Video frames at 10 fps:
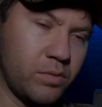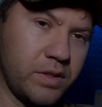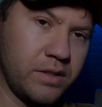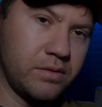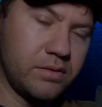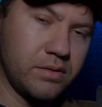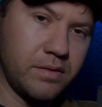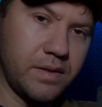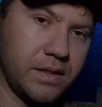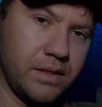with it,
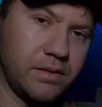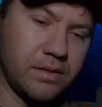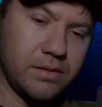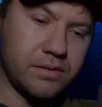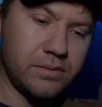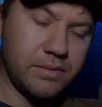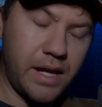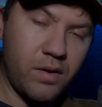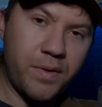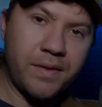then
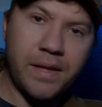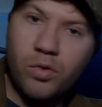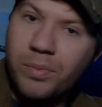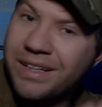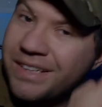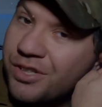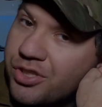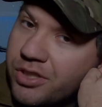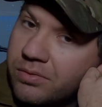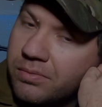I don't think that will be an
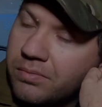issue.